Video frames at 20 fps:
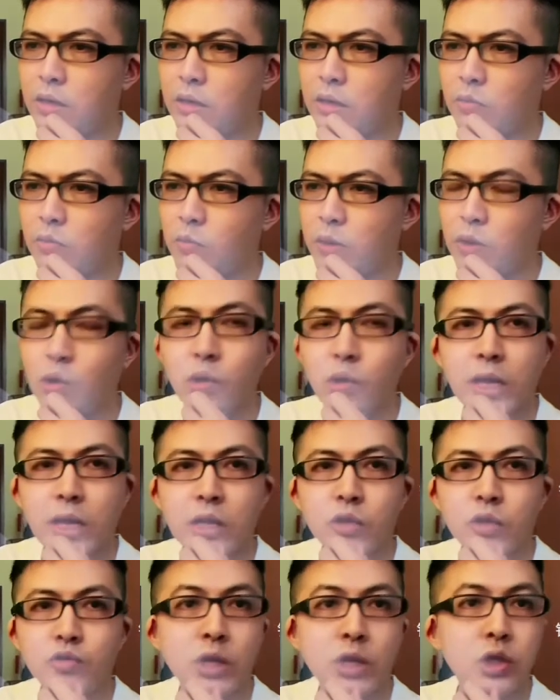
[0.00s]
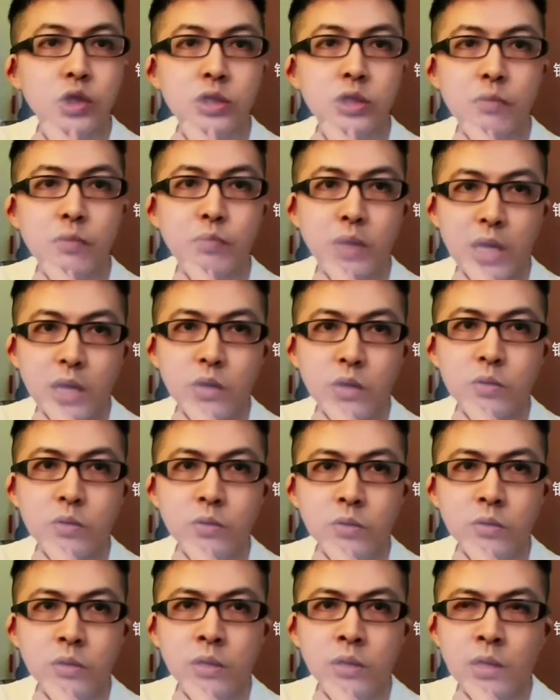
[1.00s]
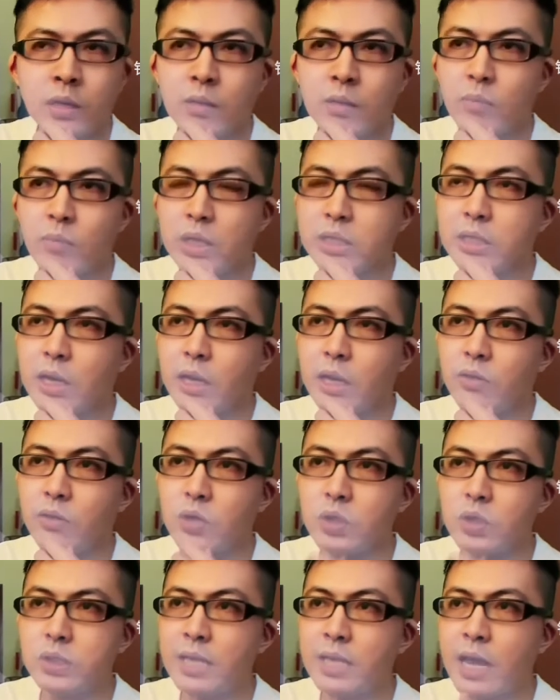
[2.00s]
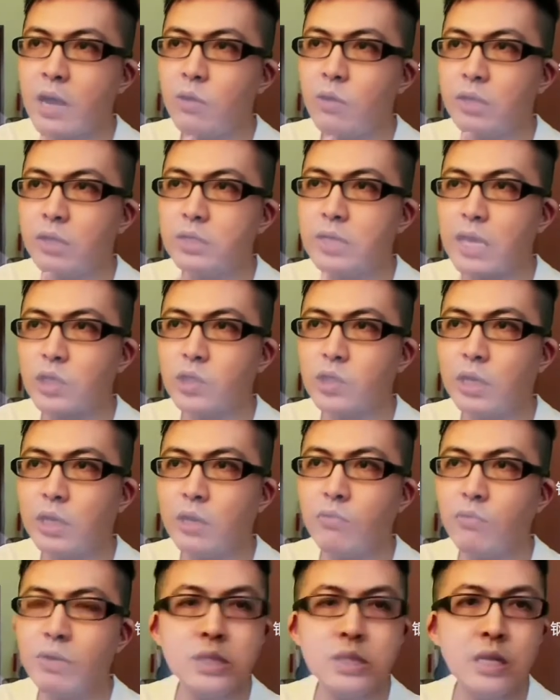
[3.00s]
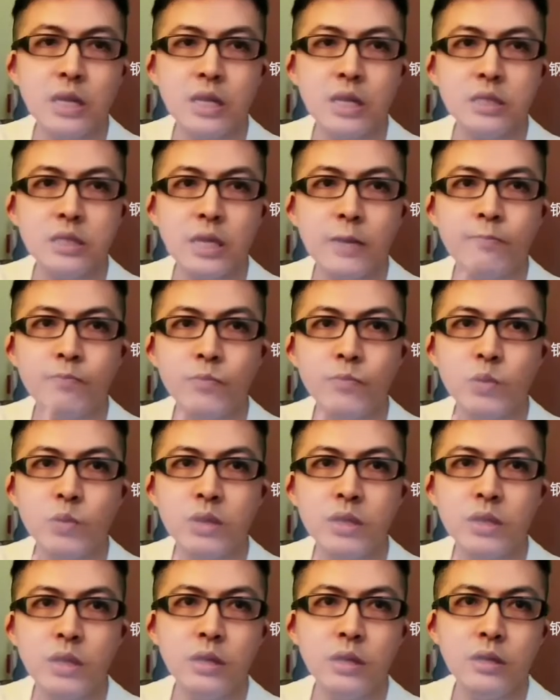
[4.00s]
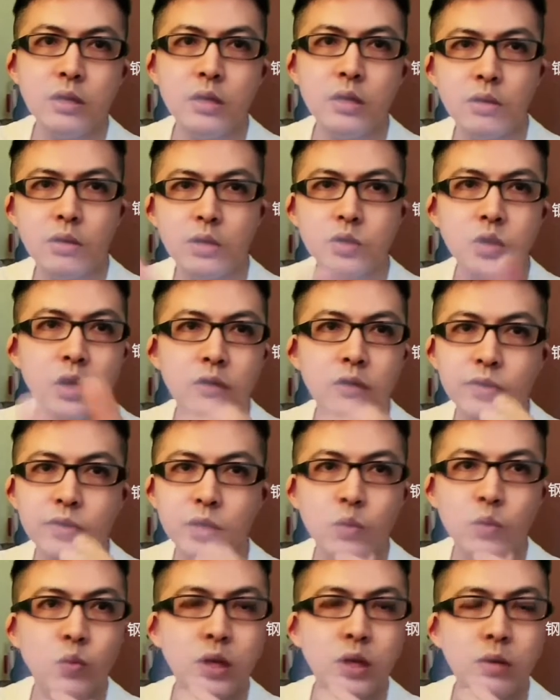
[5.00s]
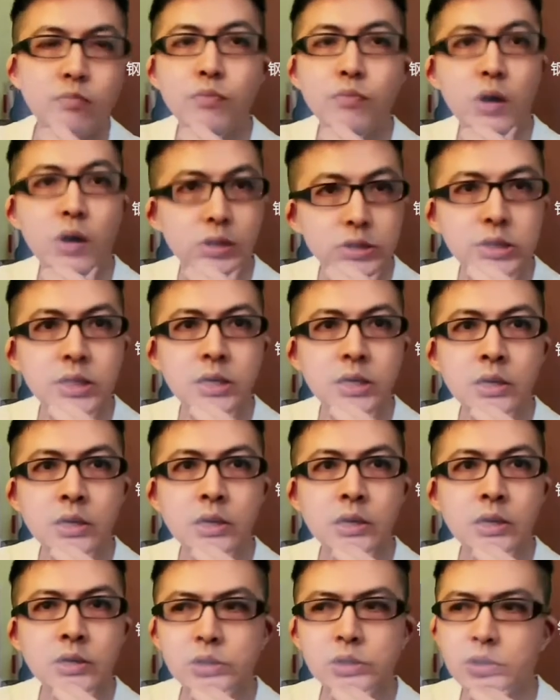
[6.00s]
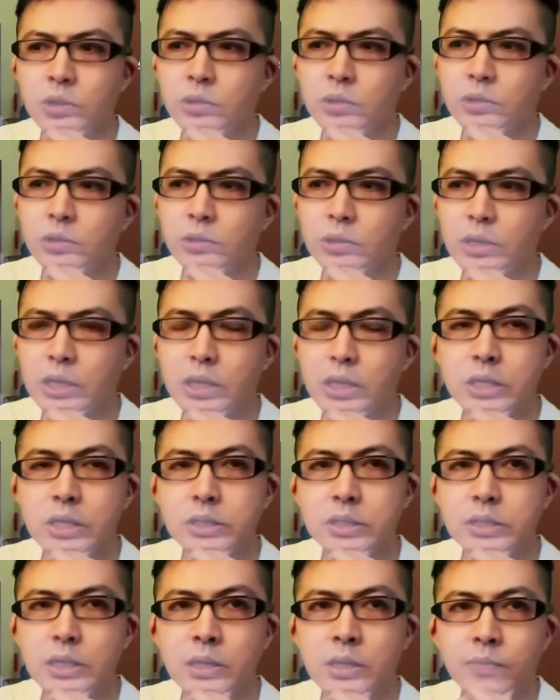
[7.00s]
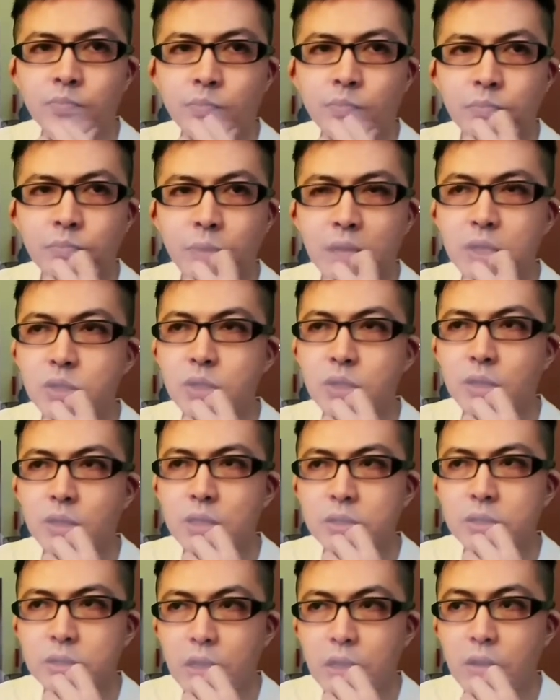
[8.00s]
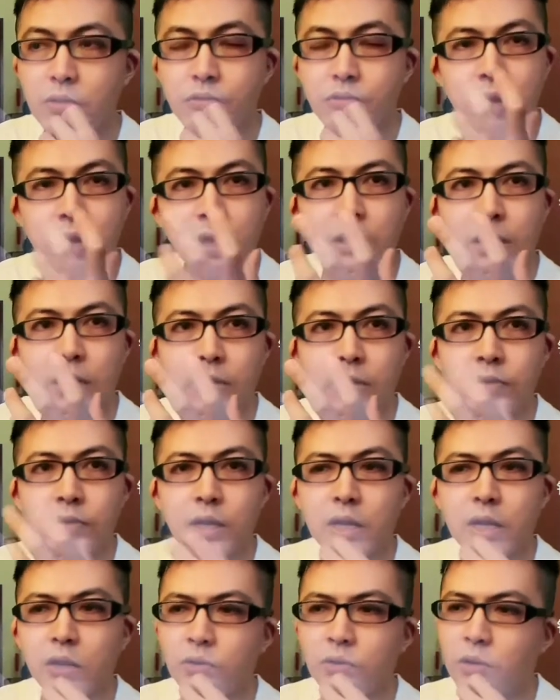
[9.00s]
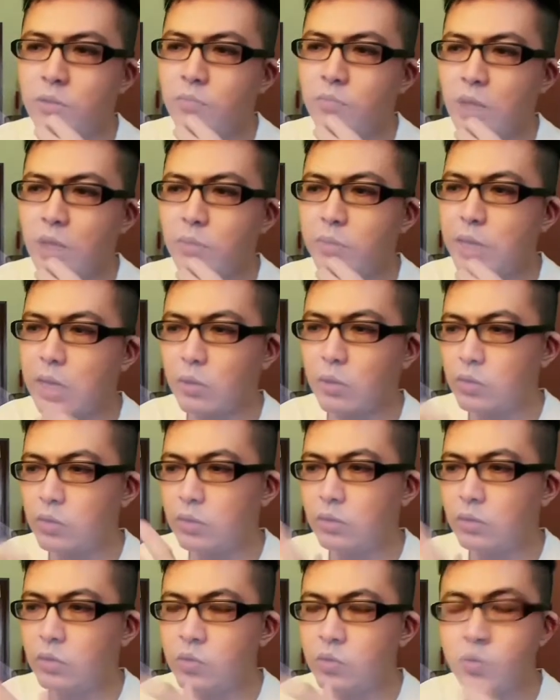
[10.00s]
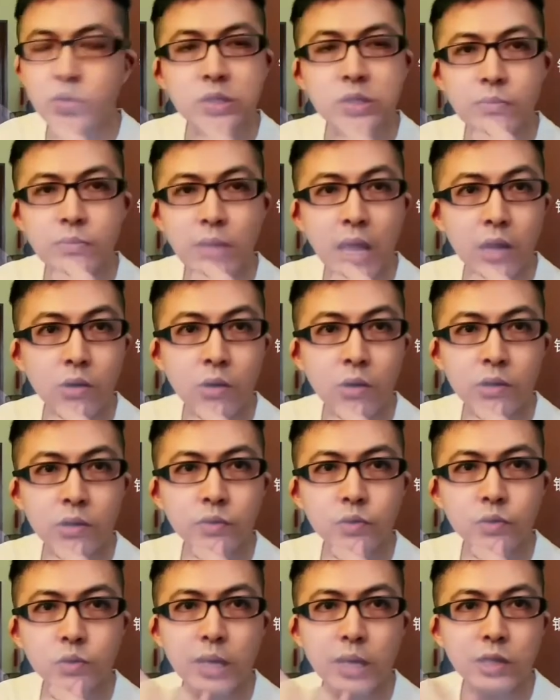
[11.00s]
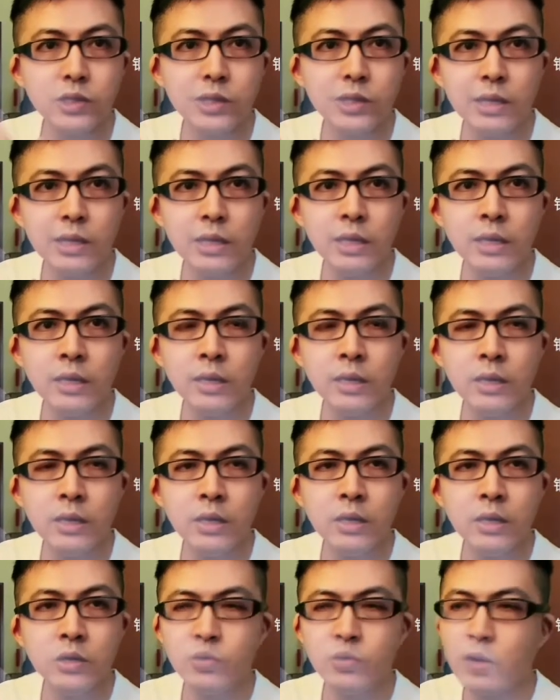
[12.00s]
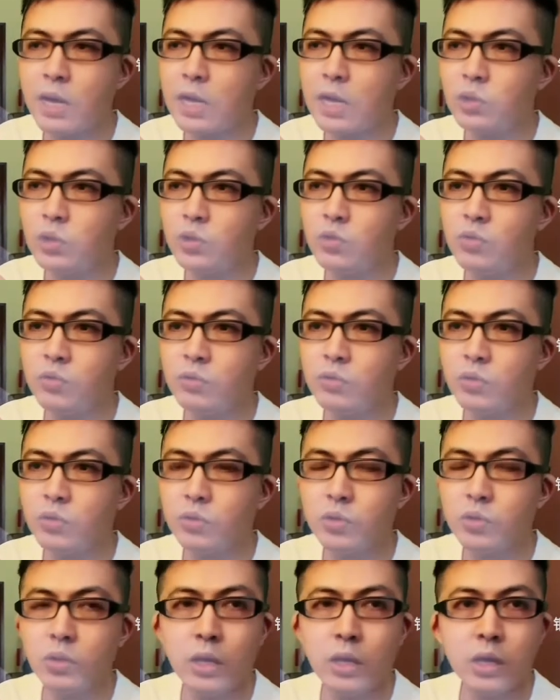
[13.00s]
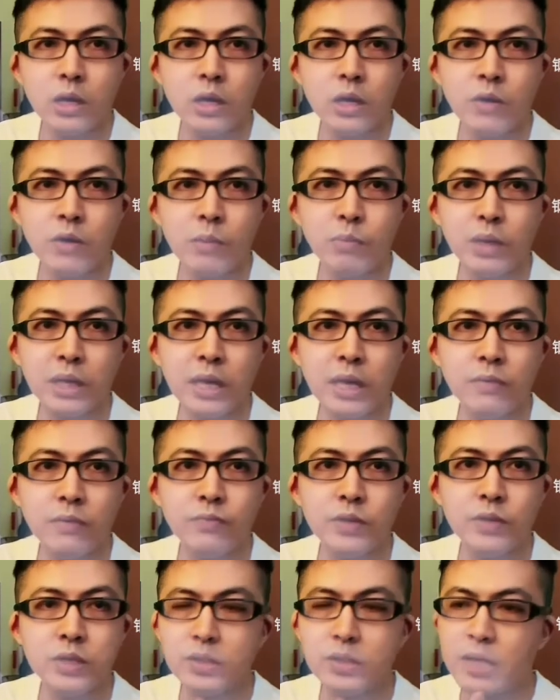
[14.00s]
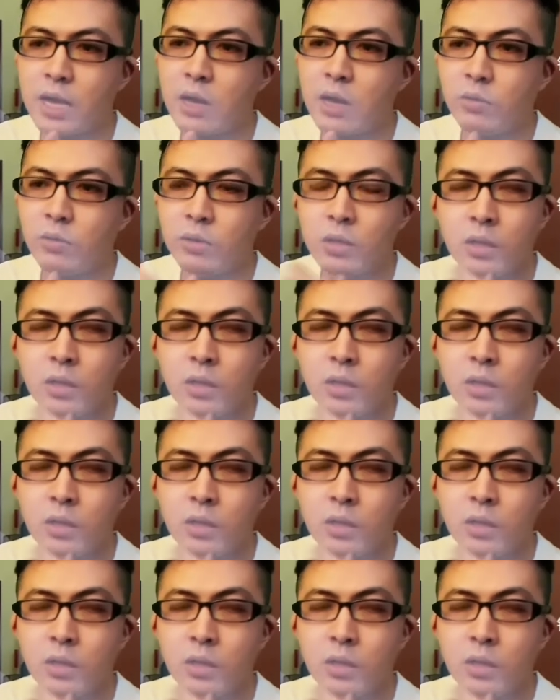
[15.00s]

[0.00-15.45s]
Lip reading: when you look at the traditional piano, basically the sound is actually resonating within sort of a wooden box. So it is based on this thinking that I thought maybe I could do some add-on to actually try to replicate the sound